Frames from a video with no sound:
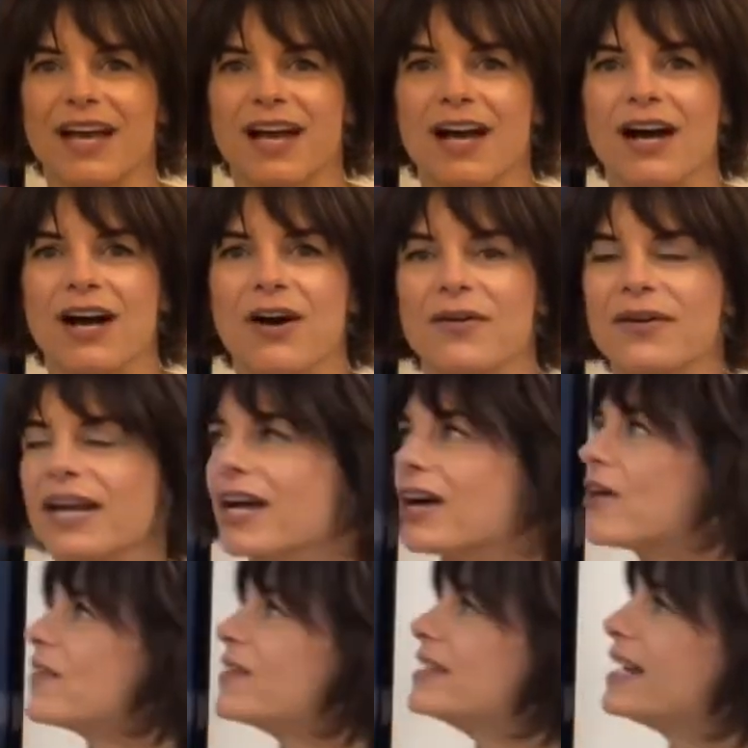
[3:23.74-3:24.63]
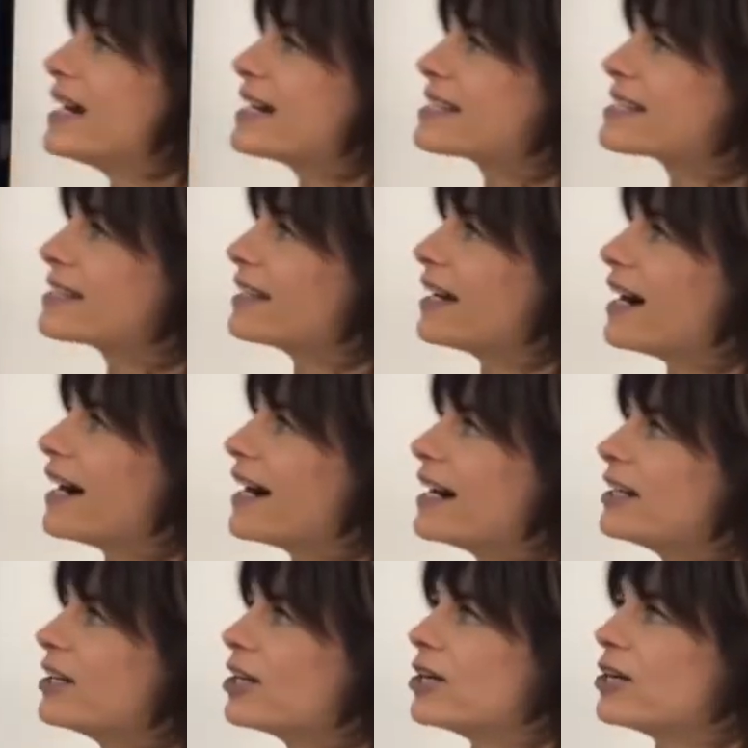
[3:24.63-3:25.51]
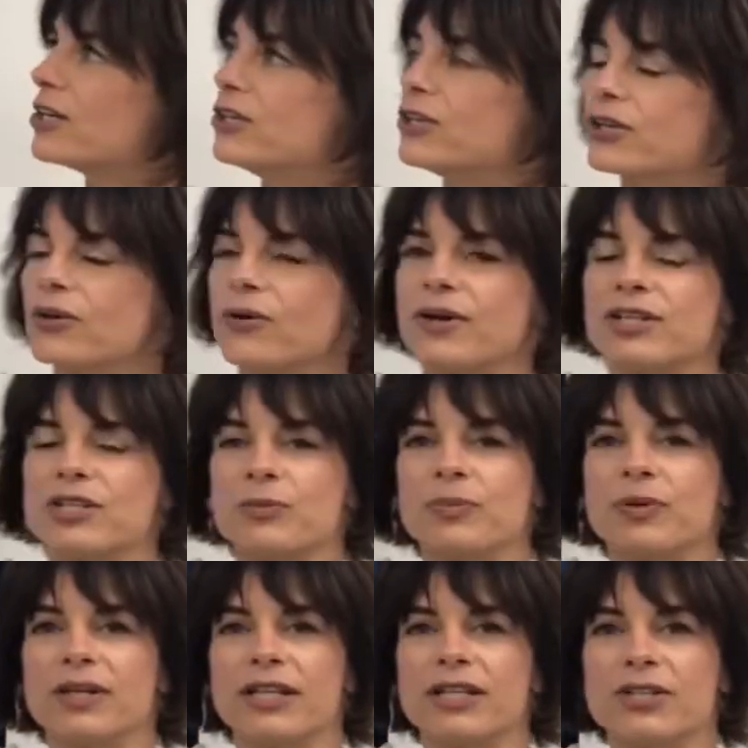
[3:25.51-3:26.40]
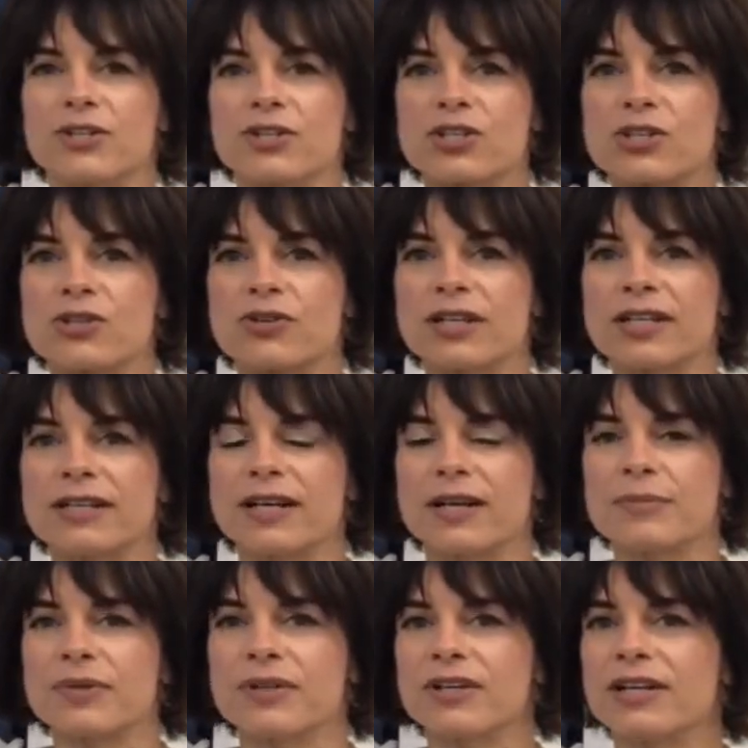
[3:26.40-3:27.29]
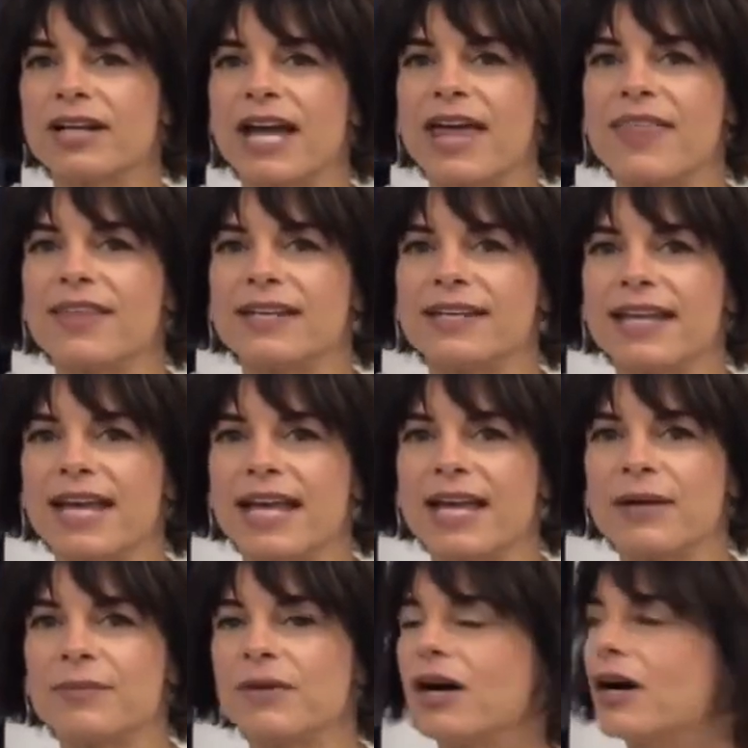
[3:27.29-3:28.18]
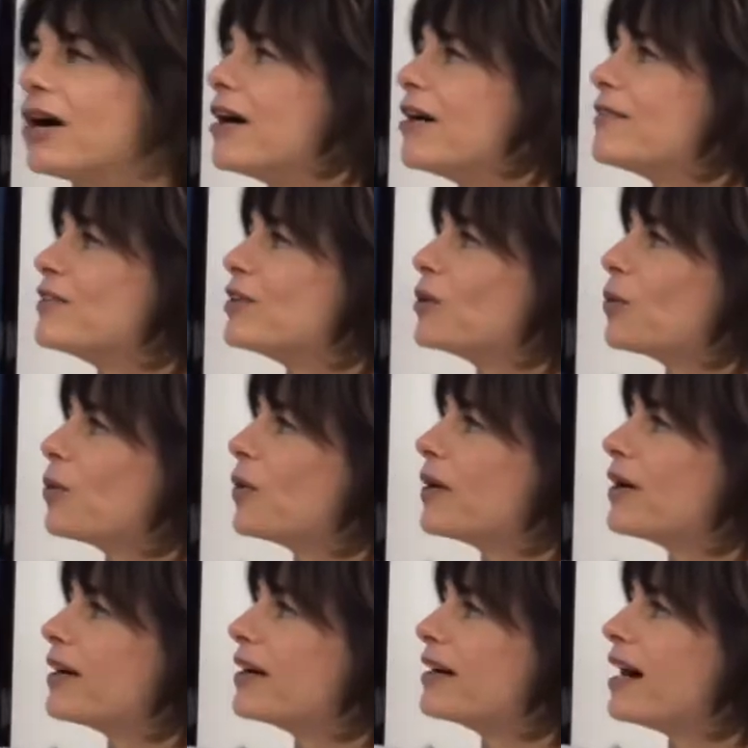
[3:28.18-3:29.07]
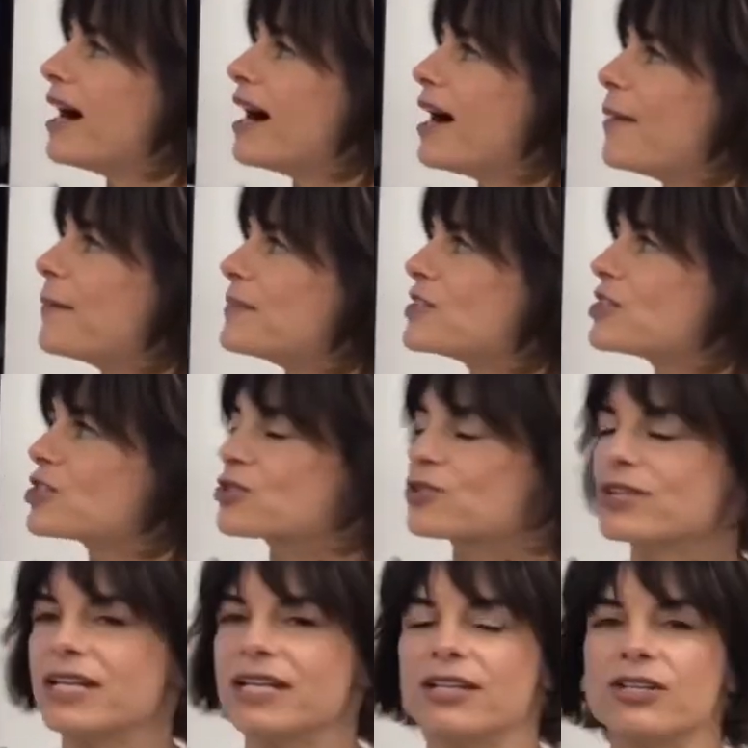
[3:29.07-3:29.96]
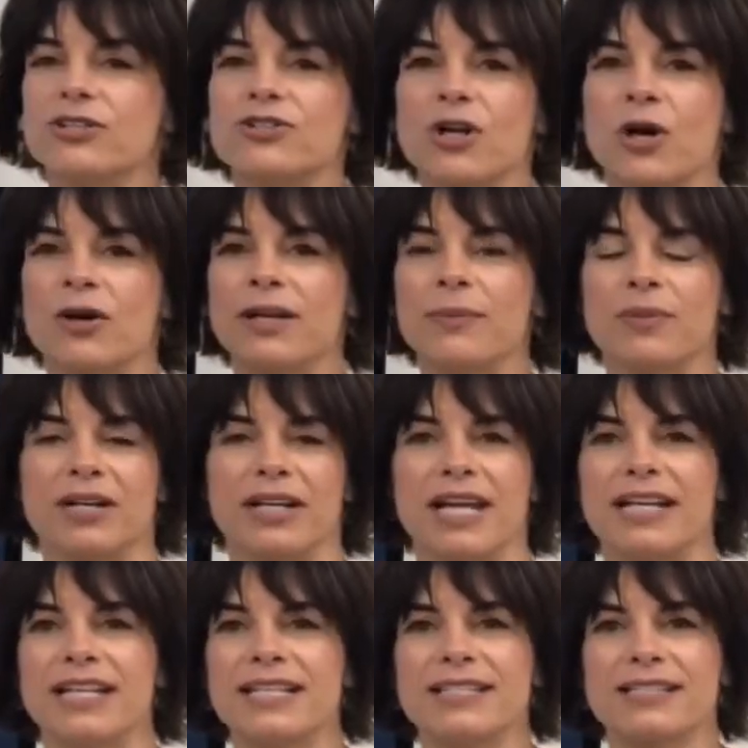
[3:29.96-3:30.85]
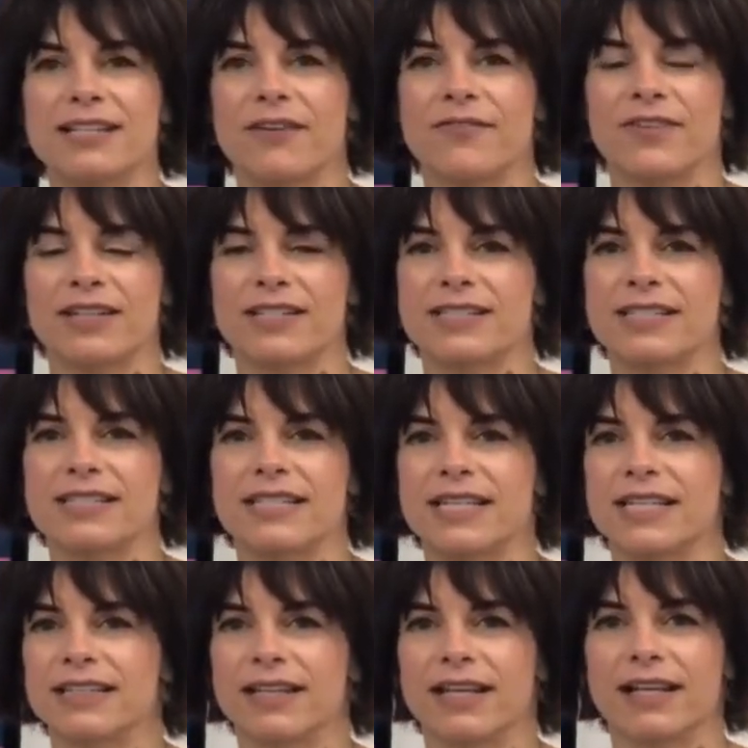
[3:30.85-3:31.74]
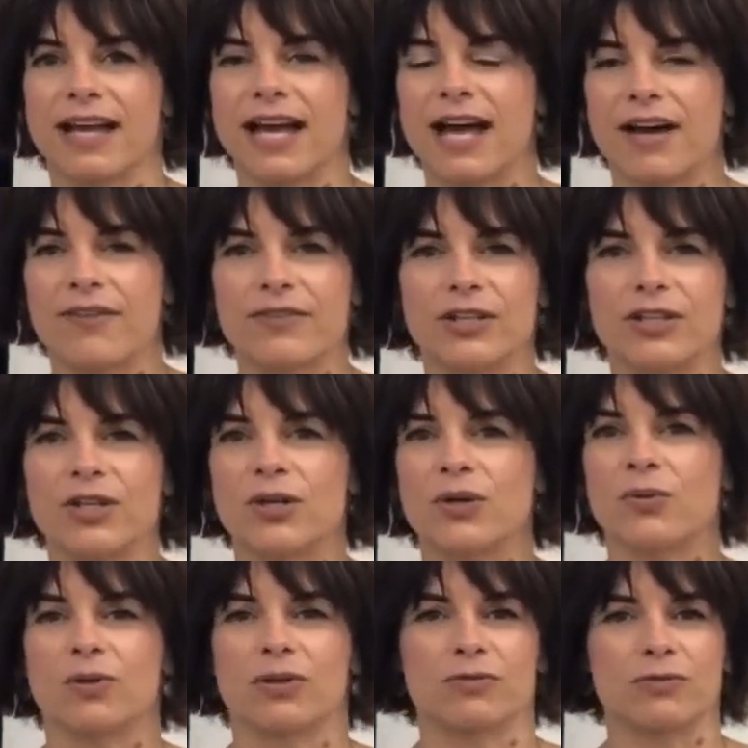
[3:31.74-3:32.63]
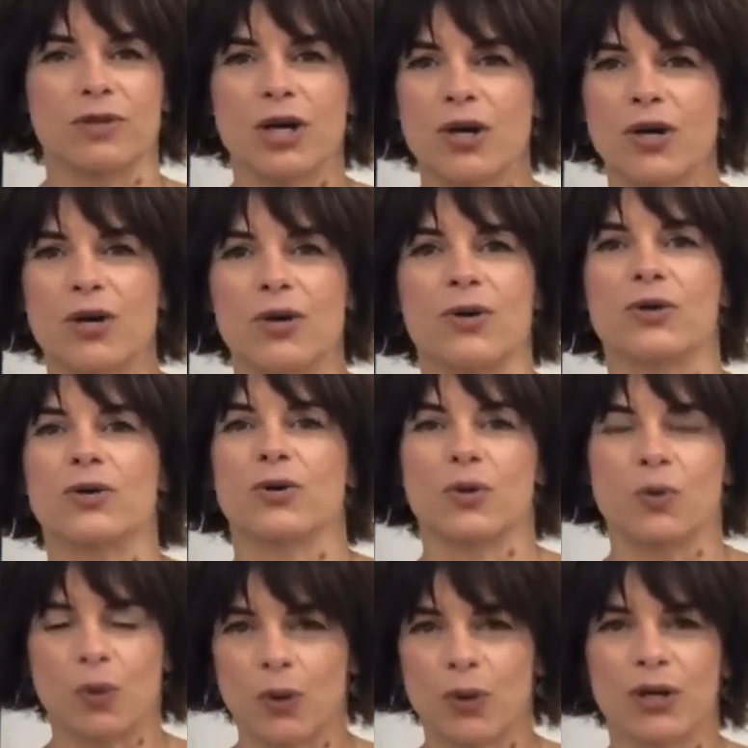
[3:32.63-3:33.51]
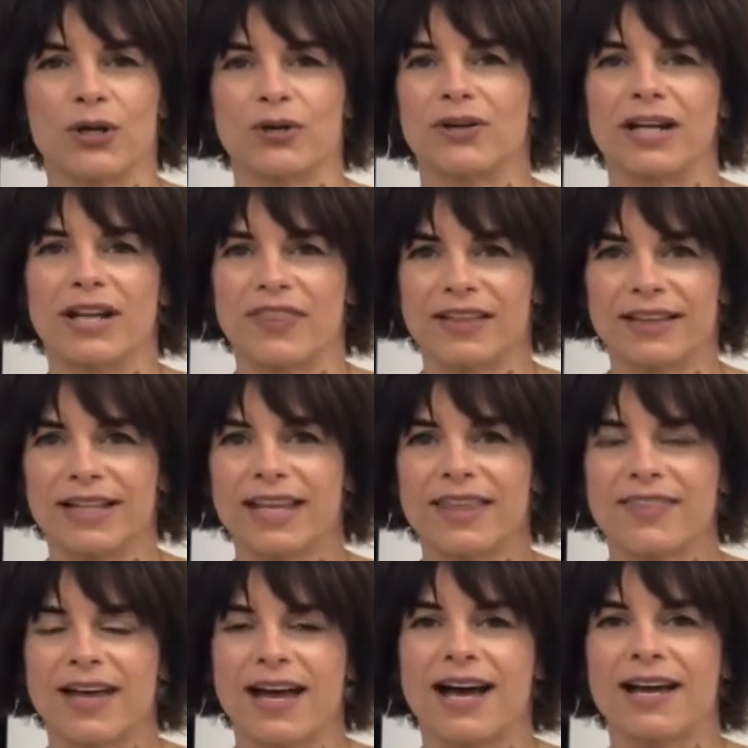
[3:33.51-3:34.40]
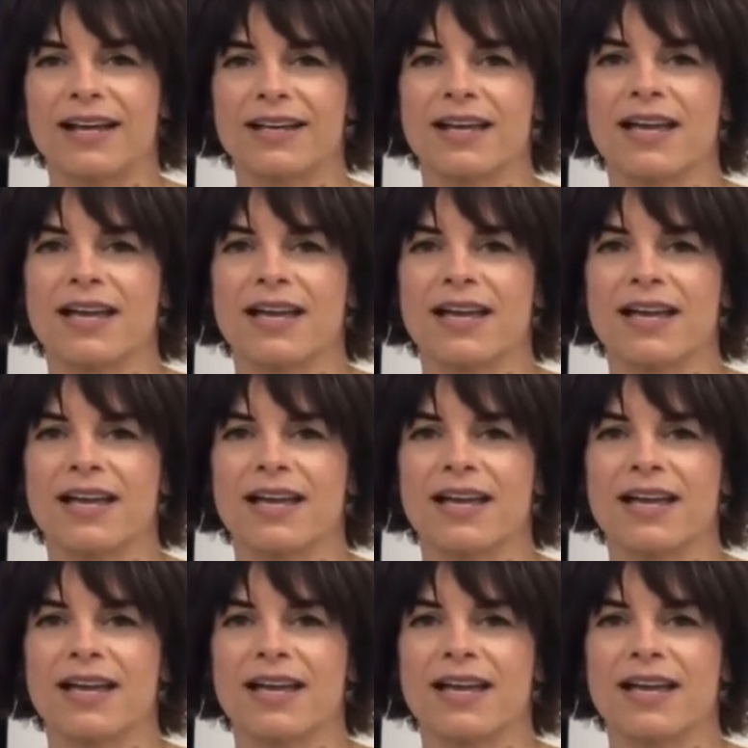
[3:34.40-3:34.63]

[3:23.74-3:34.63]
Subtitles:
Okay, on the next slide, you're going to put in your street number and the name of your street. You don't put any suffixes in like avenue or road or court or anything like that.